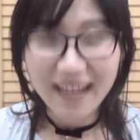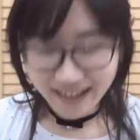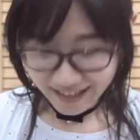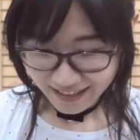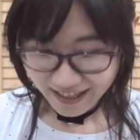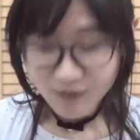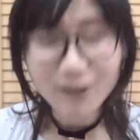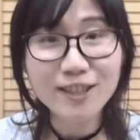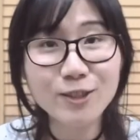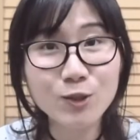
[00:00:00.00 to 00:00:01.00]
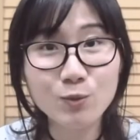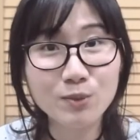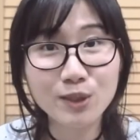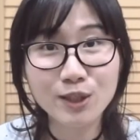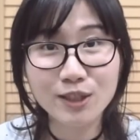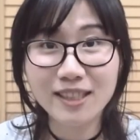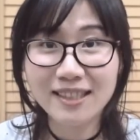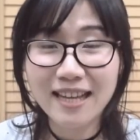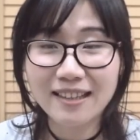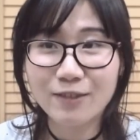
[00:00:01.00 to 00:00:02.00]
and I was just super
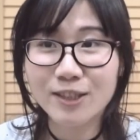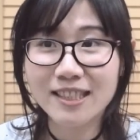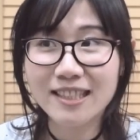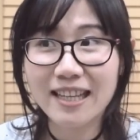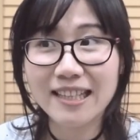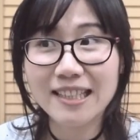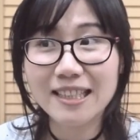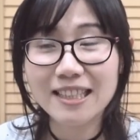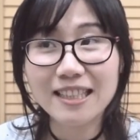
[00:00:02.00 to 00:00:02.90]
excited. I was just like,